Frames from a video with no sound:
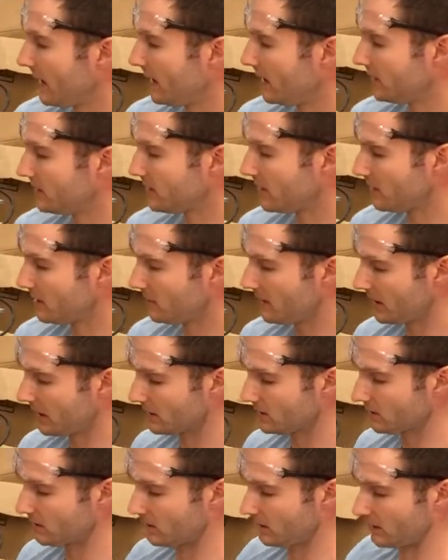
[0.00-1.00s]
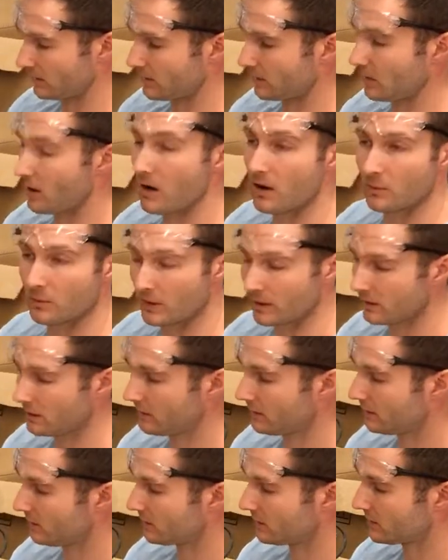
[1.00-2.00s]
is going to be, it's a long one,
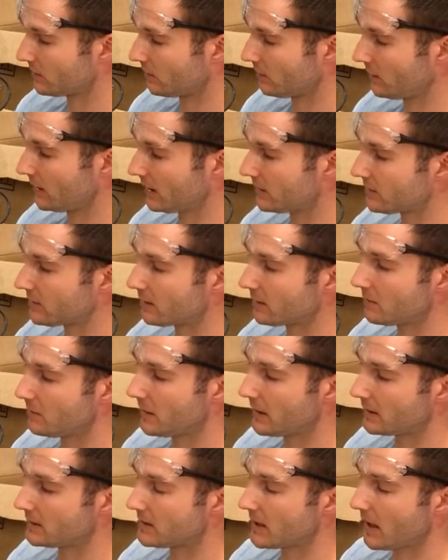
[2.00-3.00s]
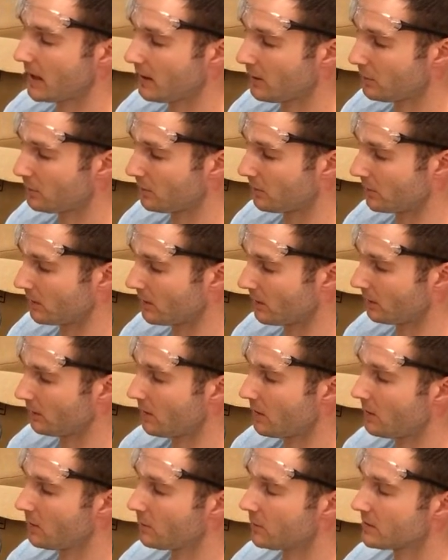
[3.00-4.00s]
so it's going to be a tail board. Our
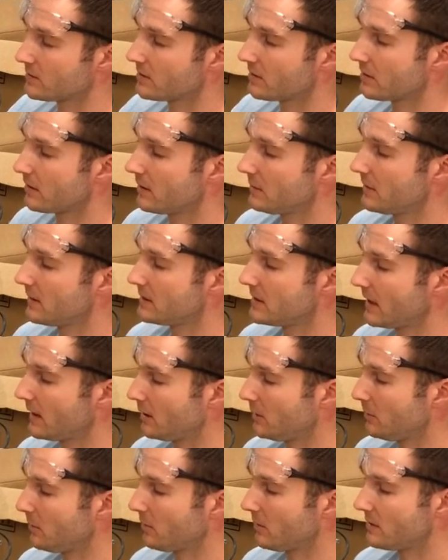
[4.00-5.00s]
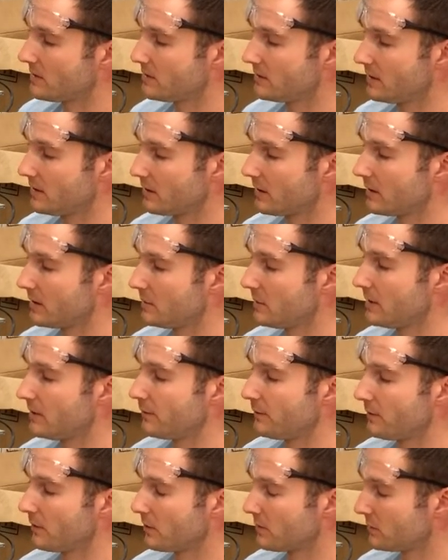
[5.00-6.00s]
long ones are going to be tail boards, and they're going to be
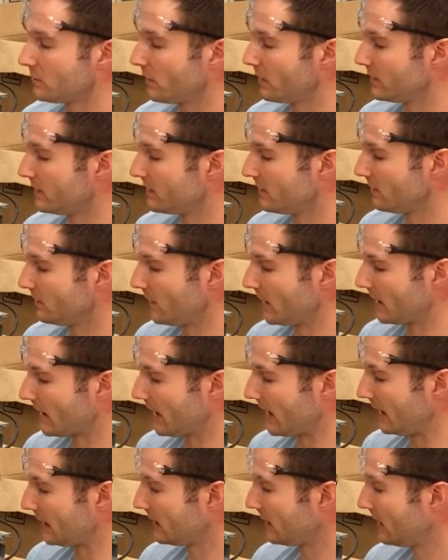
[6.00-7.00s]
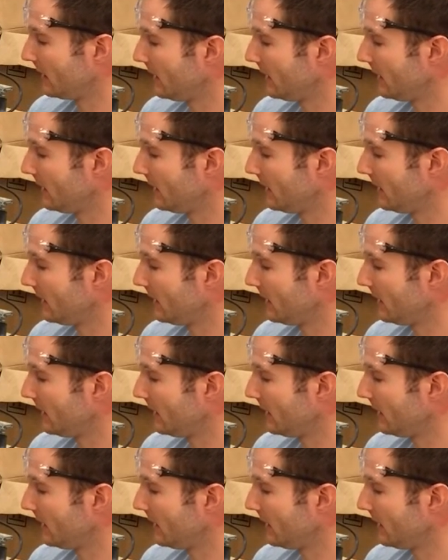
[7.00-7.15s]
the first ones that we cut.